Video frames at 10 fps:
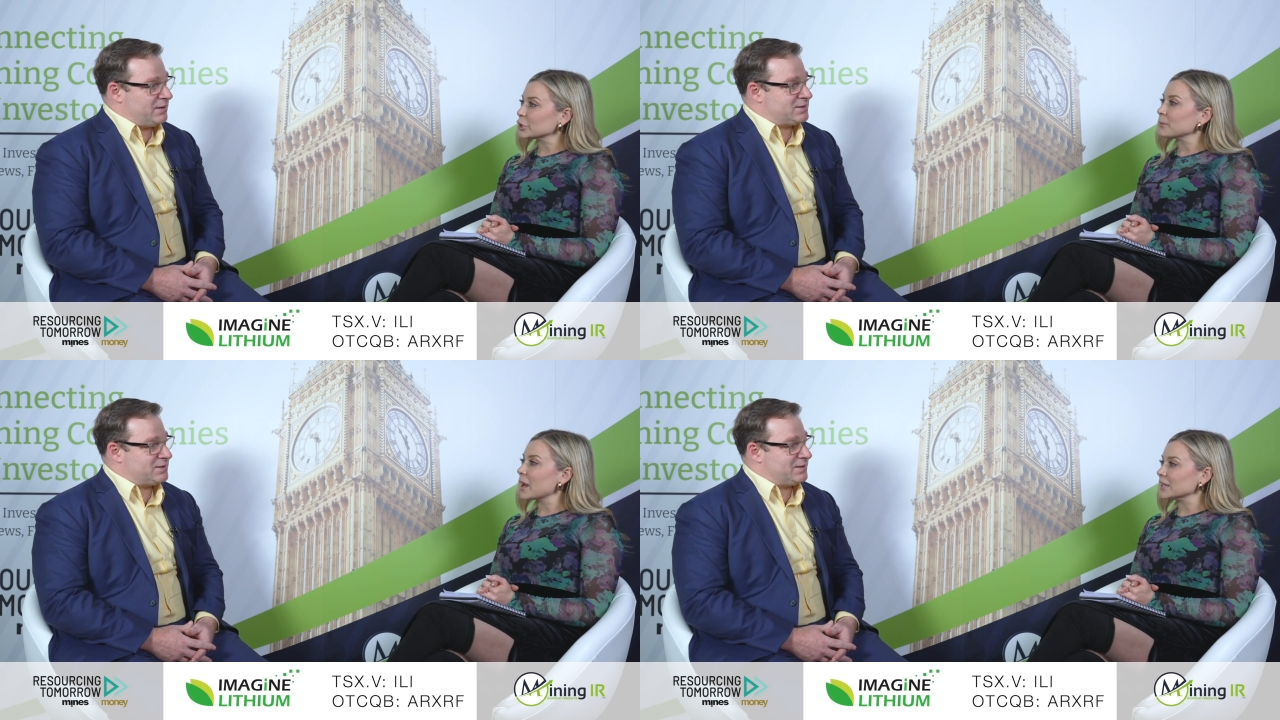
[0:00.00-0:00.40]

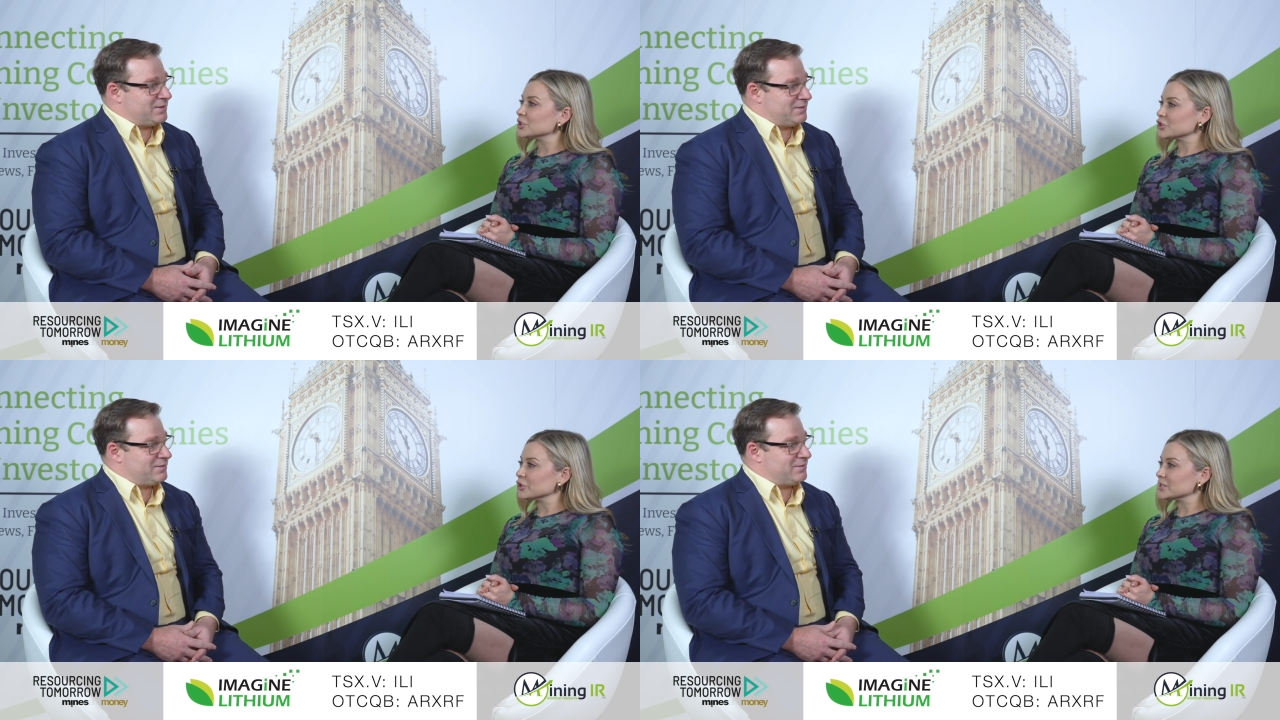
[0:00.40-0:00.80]
Speaker 1: good is,
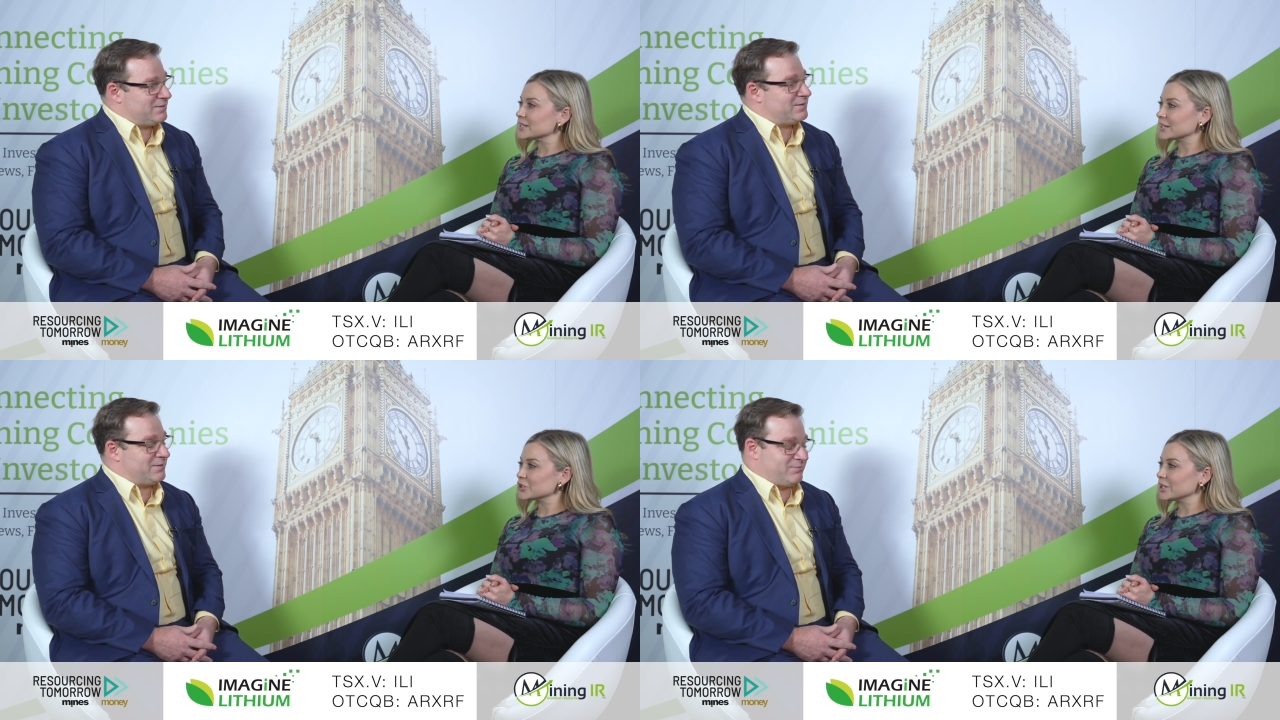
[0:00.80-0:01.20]
mining
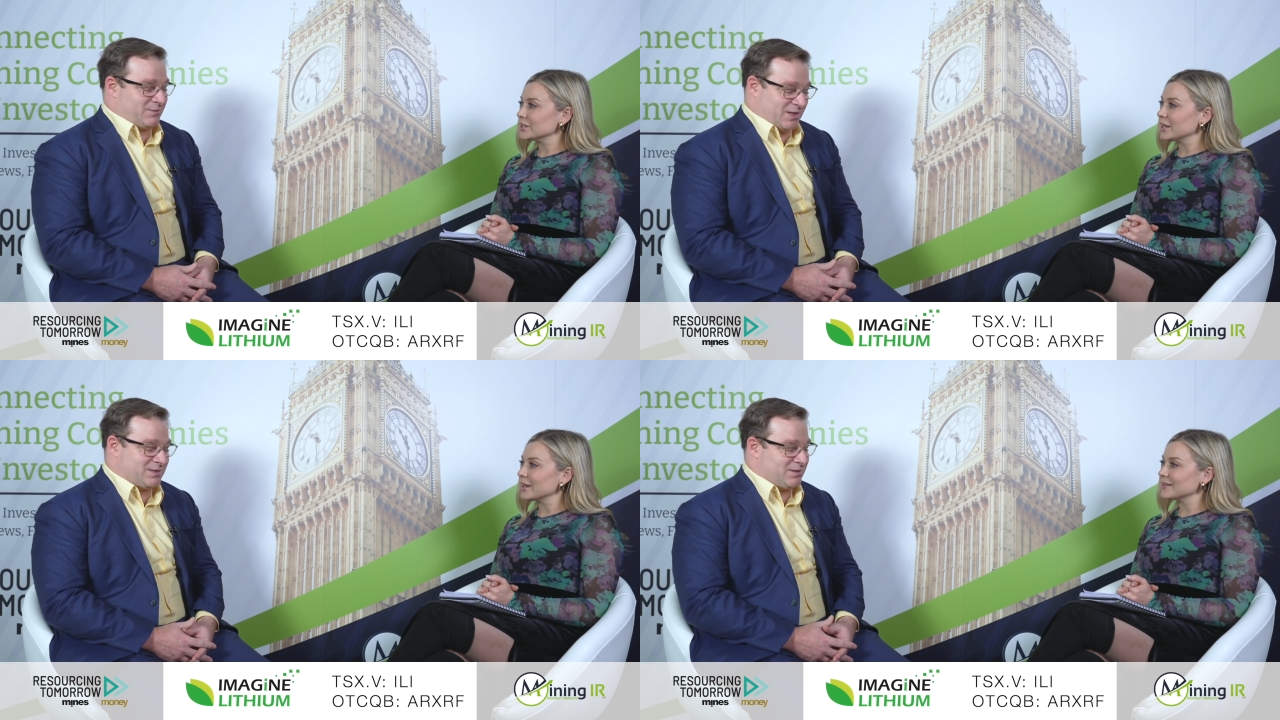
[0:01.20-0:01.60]

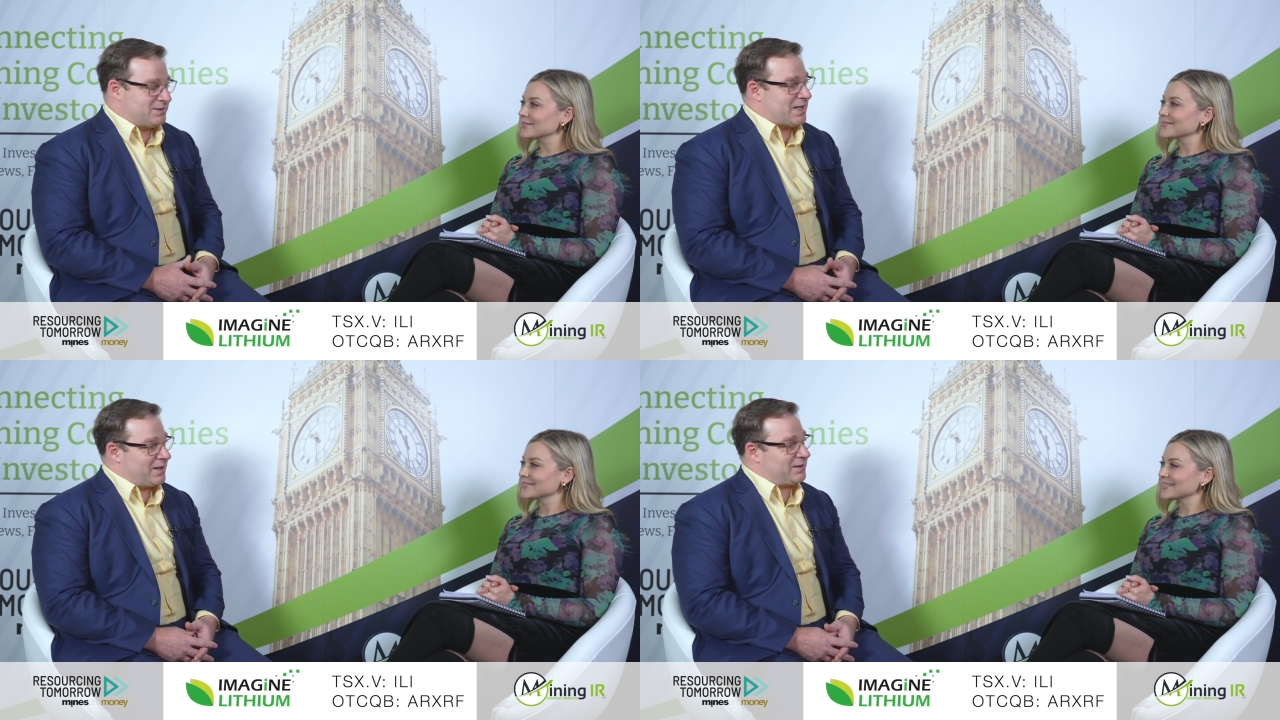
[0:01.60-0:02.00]
jurisdiction,
Speaker 2: yeah. Ex
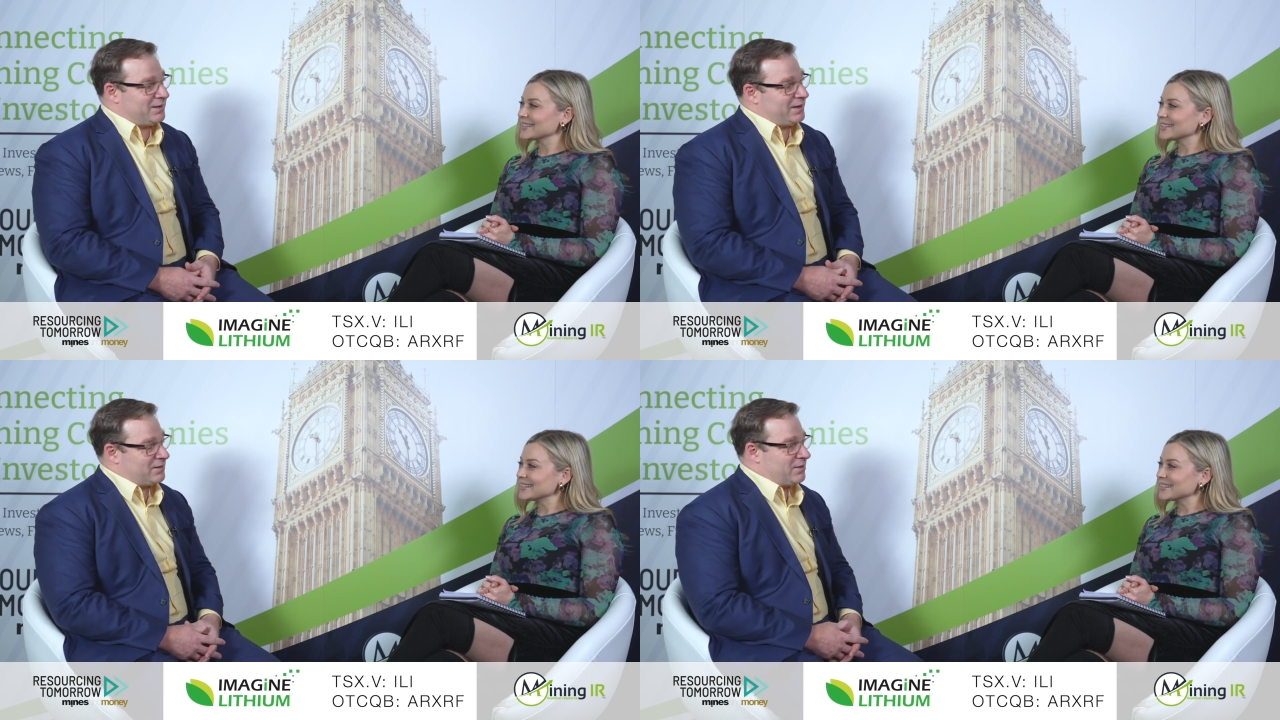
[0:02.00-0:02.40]

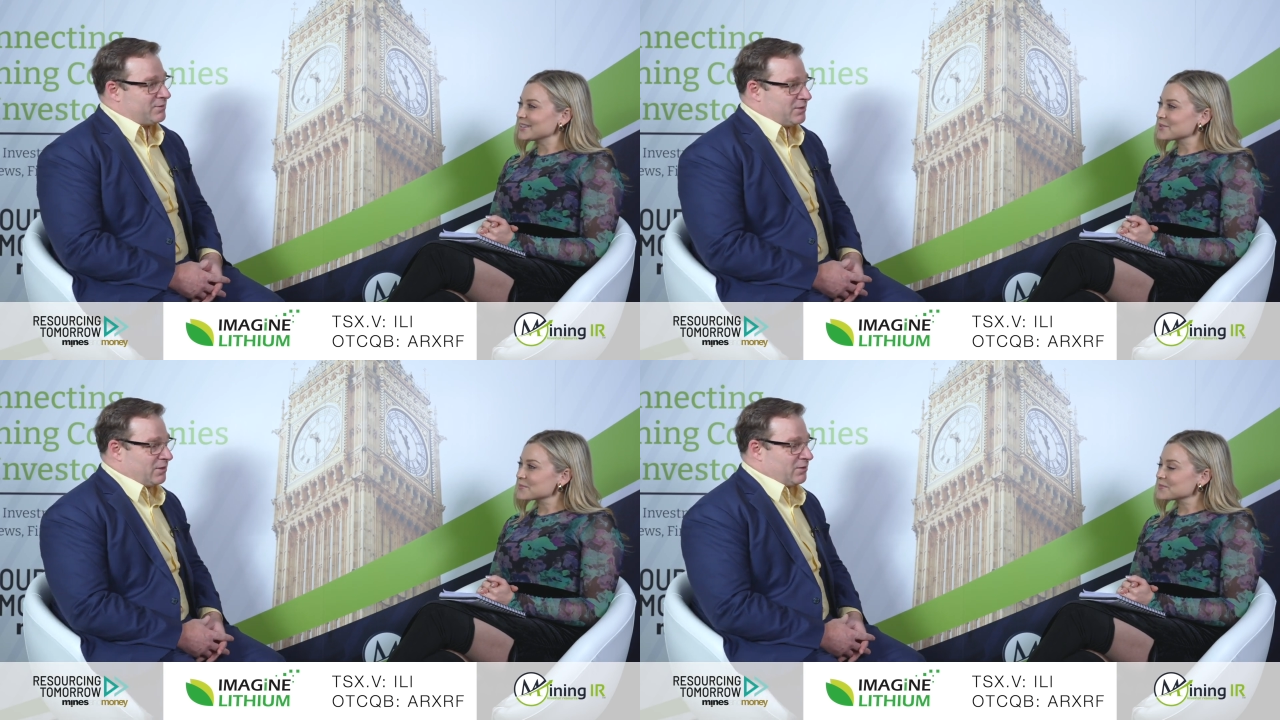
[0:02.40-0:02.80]
exactly, like,
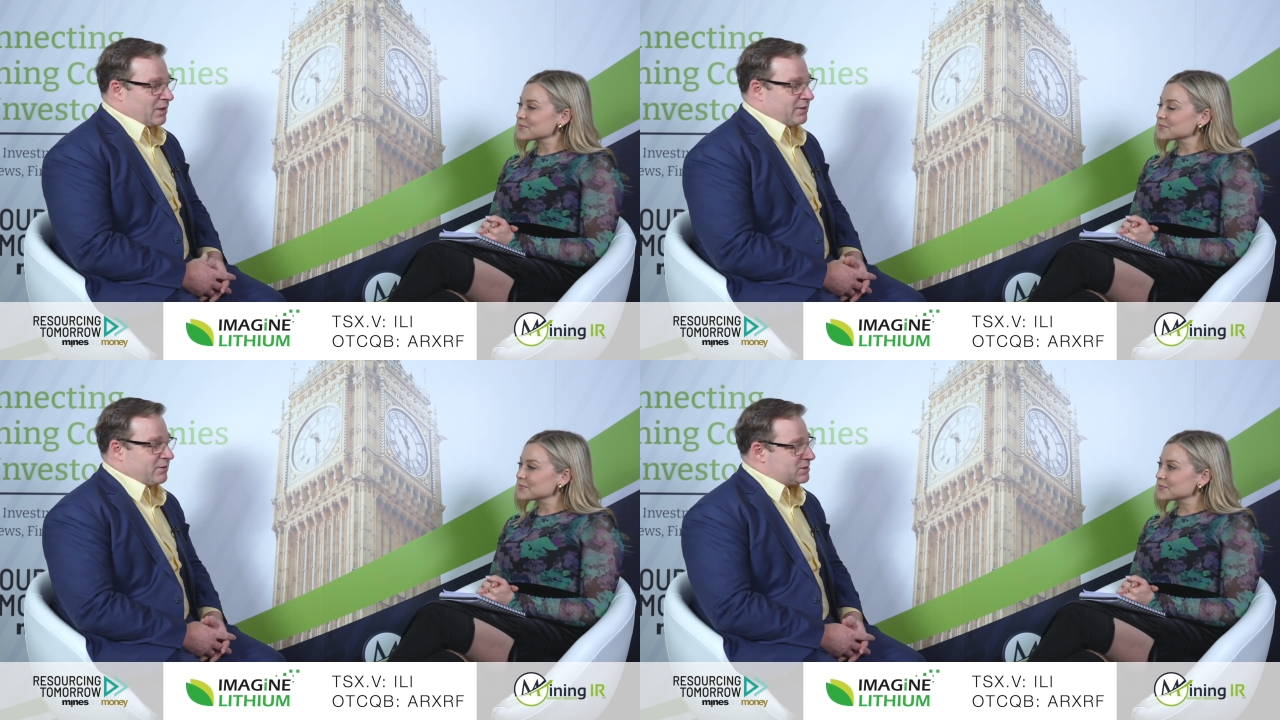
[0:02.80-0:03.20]
uh, you know,
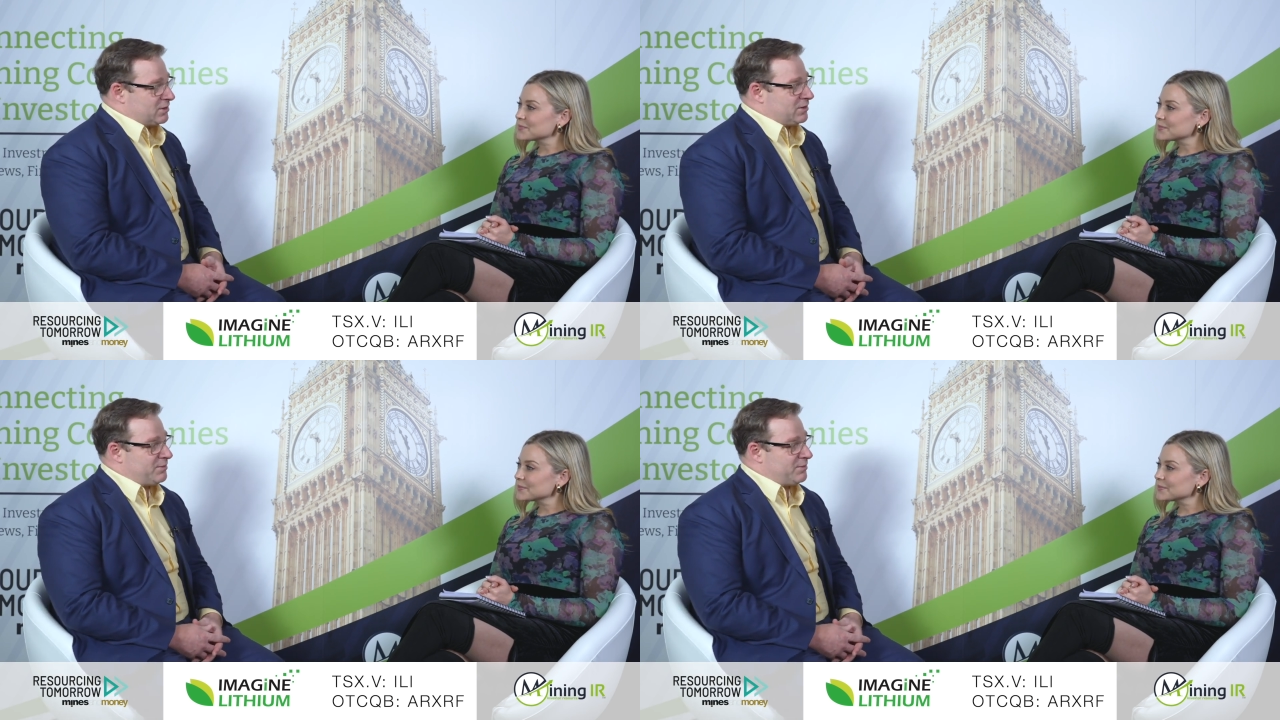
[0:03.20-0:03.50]
Ontario is a good